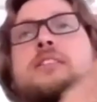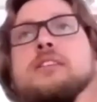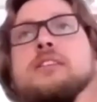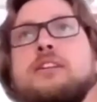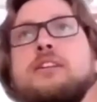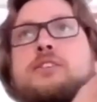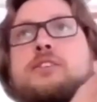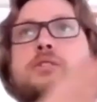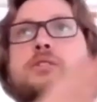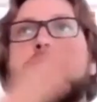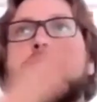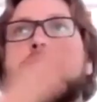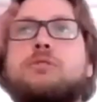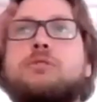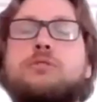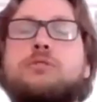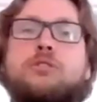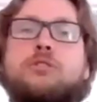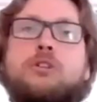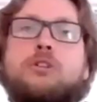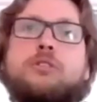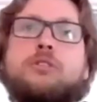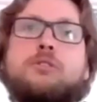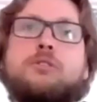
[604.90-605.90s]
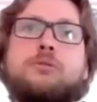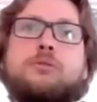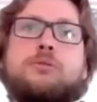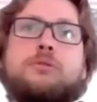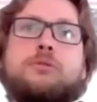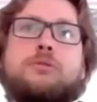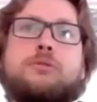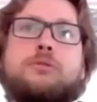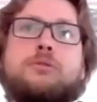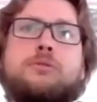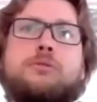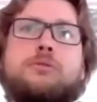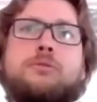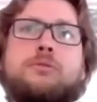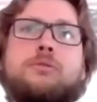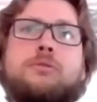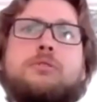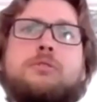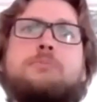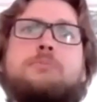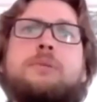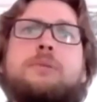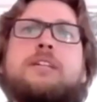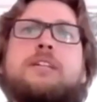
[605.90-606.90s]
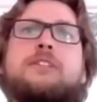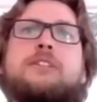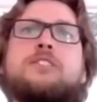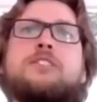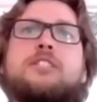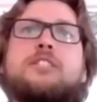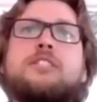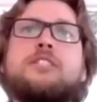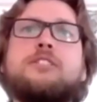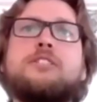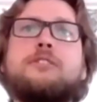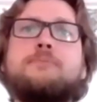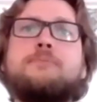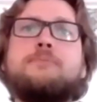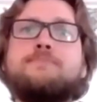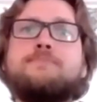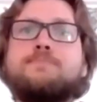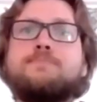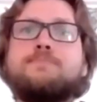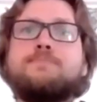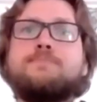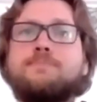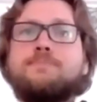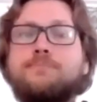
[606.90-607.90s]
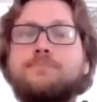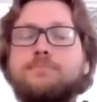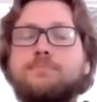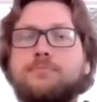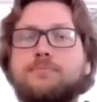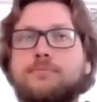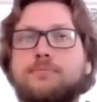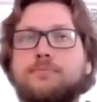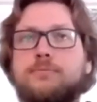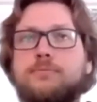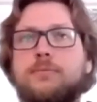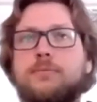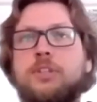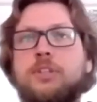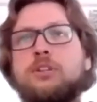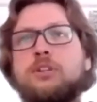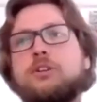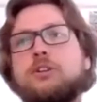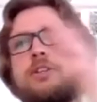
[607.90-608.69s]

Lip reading: can also talk to the bigger system or